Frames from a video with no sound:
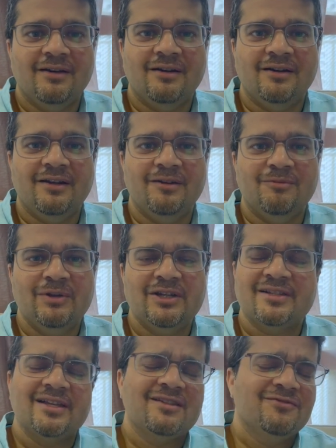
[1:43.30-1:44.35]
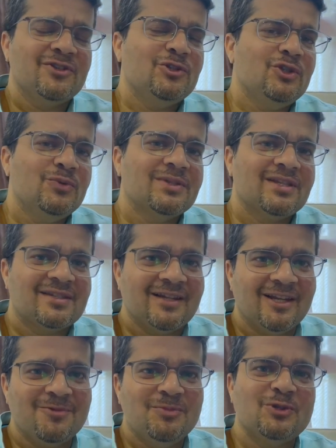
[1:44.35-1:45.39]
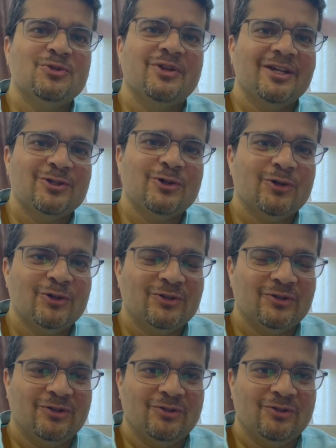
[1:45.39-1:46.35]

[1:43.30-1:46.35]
It is as if the universe is telling me to write on,